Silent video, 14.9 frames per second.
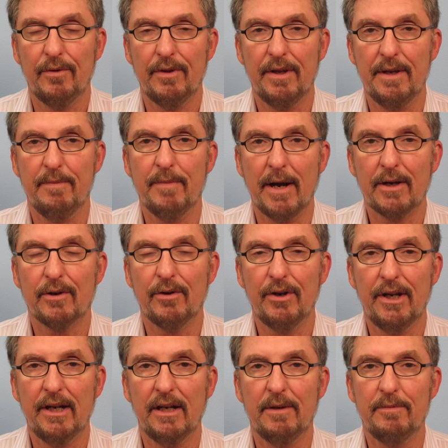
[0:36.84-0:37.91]
the
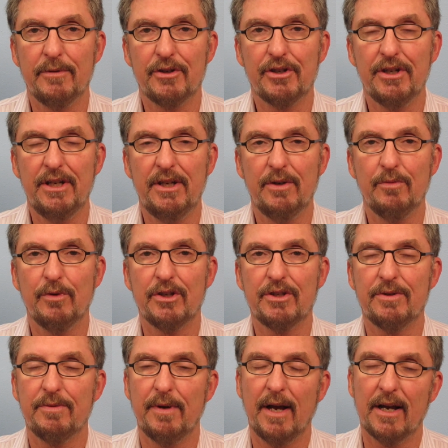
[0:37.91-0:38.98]
microneedling machine,
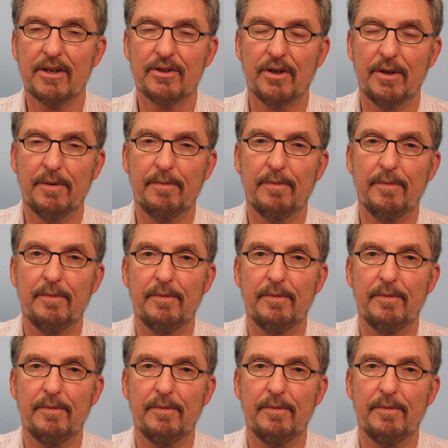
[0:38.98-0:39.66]
which actually